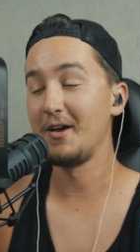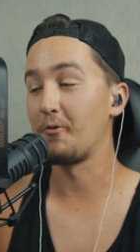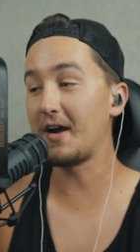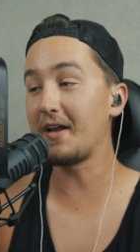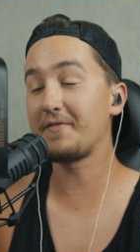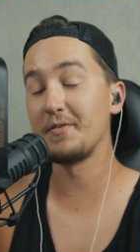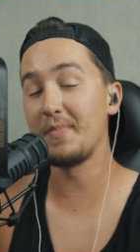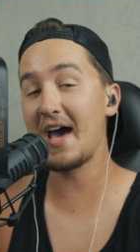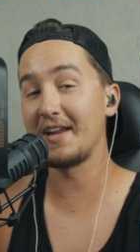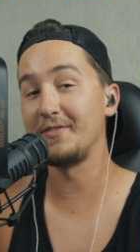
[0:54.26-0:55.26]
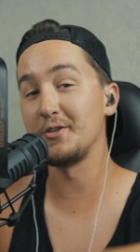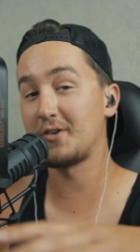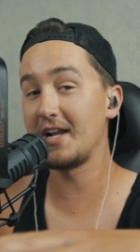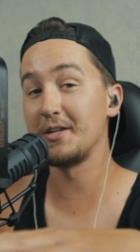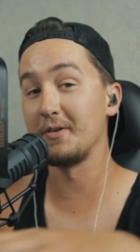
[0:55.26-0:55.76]
right off the bat, if you
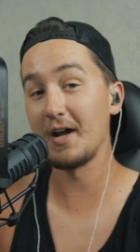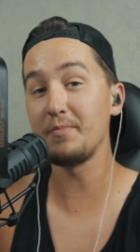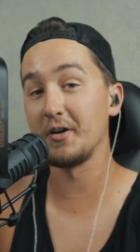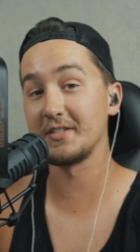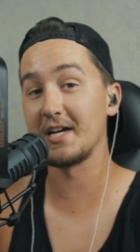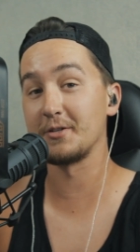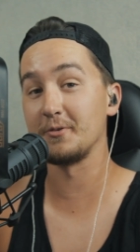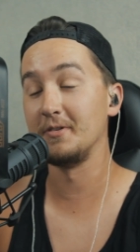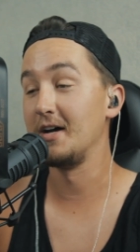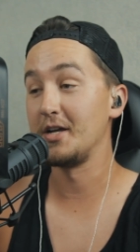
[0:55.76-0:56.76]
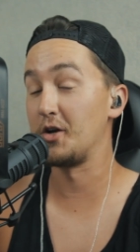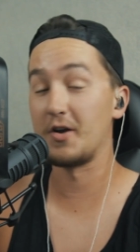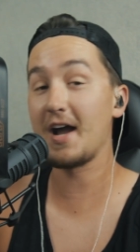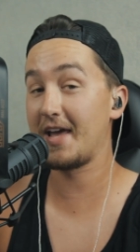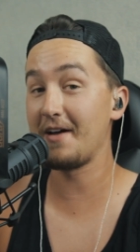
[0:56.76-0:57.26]
try to do an upload schedule, you're
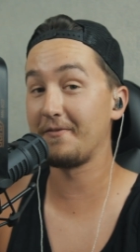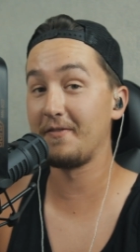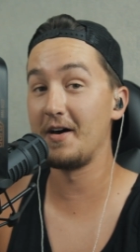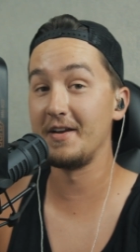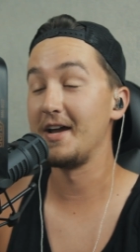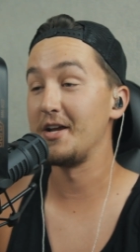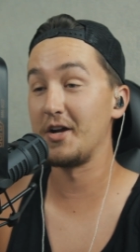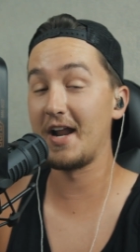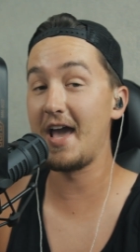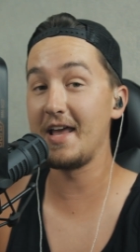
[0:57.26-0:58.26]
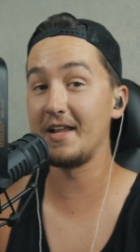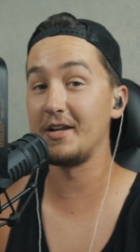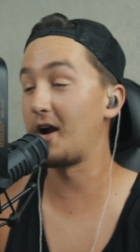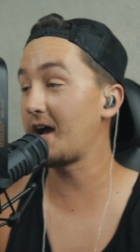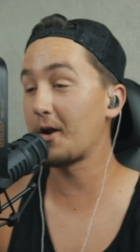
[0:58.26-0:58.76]
not going to have fun, you're going to hate it,
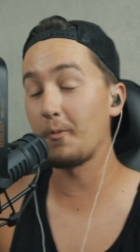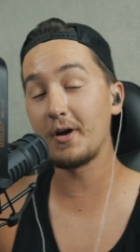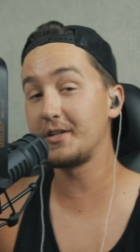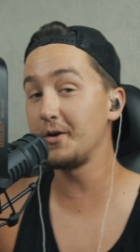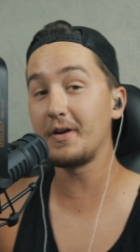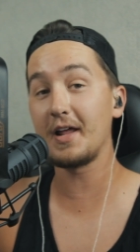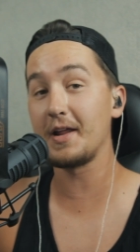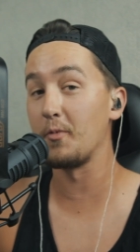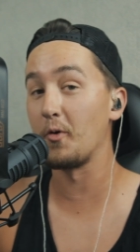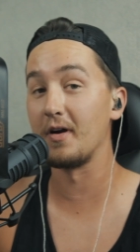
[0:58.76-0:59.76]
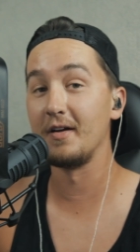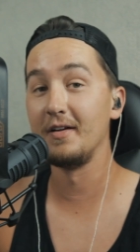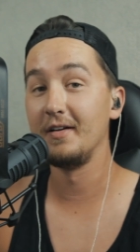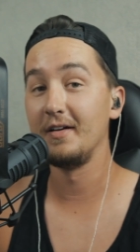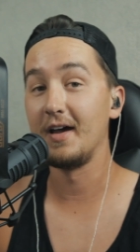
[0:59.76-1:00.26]
you're not going to want to do it anymore
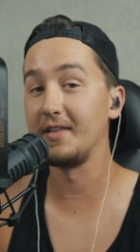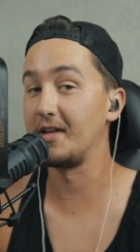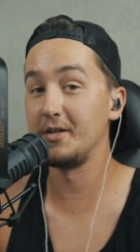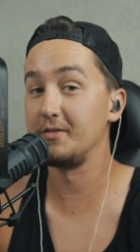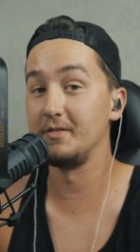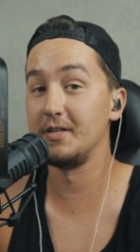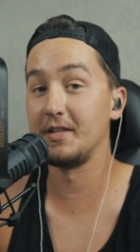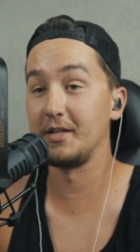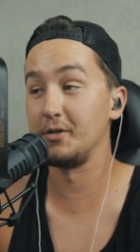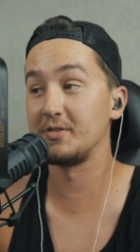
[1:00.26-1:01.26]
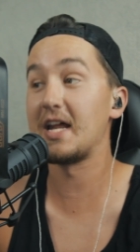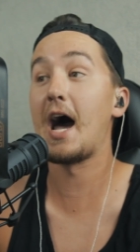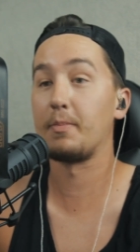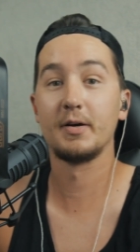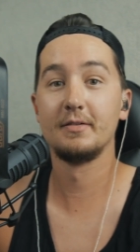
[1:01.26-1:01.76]
and then you and then you stop.